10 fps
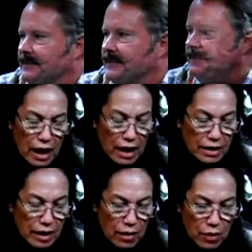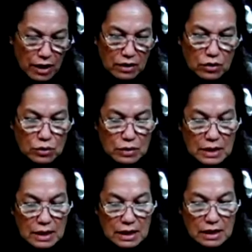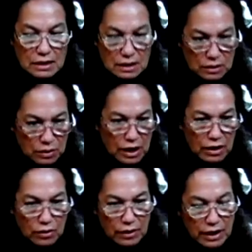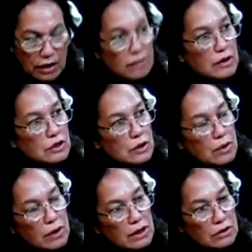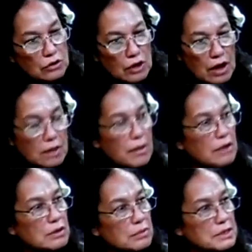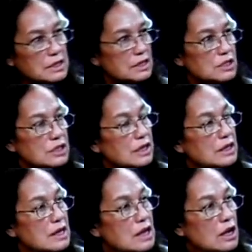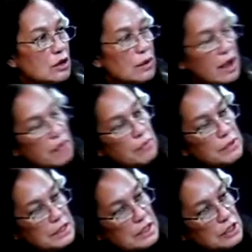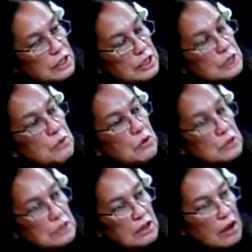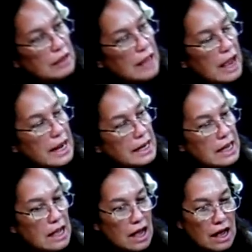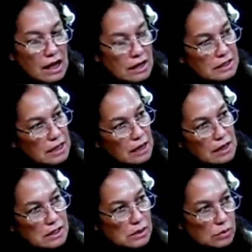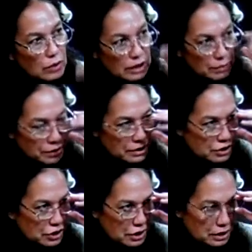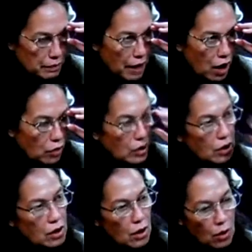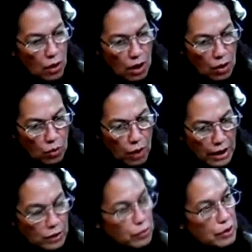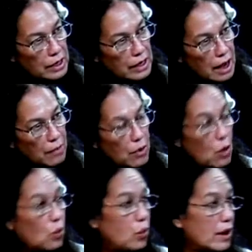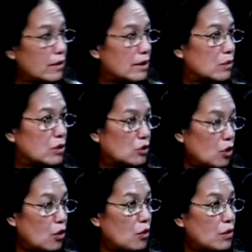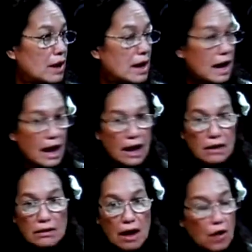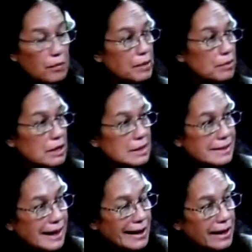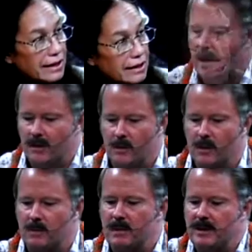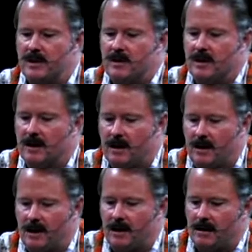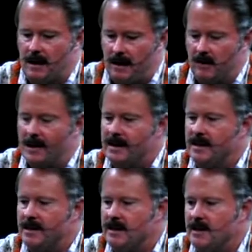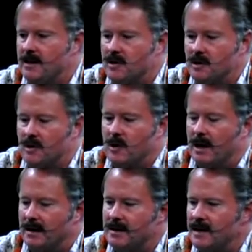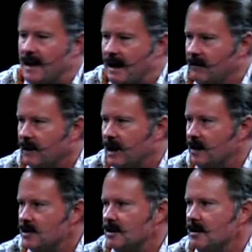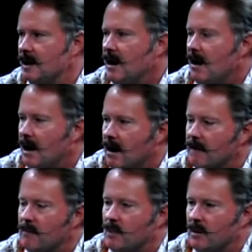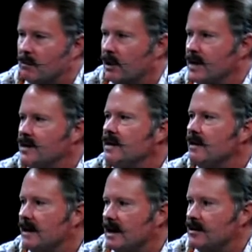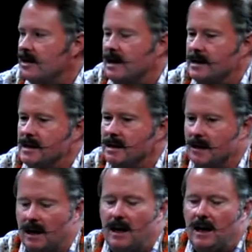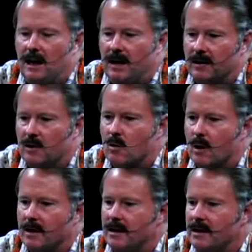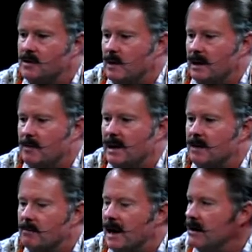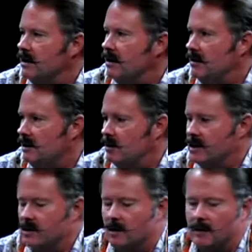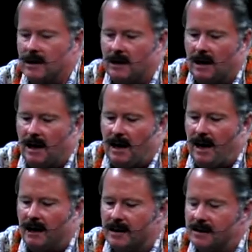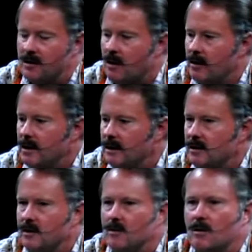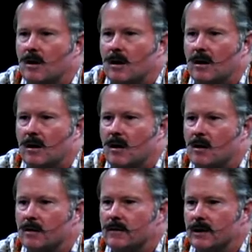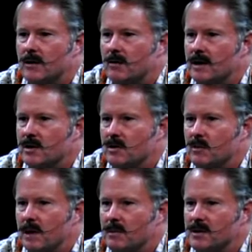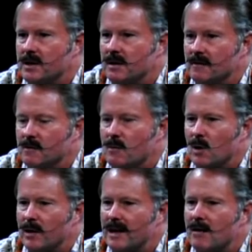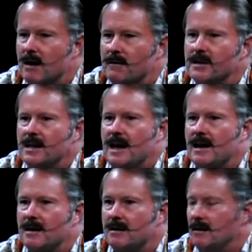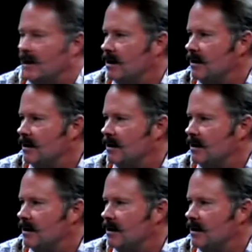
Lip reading: I wanted to, since we're getting to the end of our show, I wanted to talk about the petition. You have a petition, it's posted online. Tell us what the petition is about, why you put it up, where it will go, and how people can sign it. Right. Well, the petition addresses this issue, and it's the advocation of embracing the downsizing in the quantities recommended by the U.S. Army. And it's targeted to all of the congressional representatives, both in office and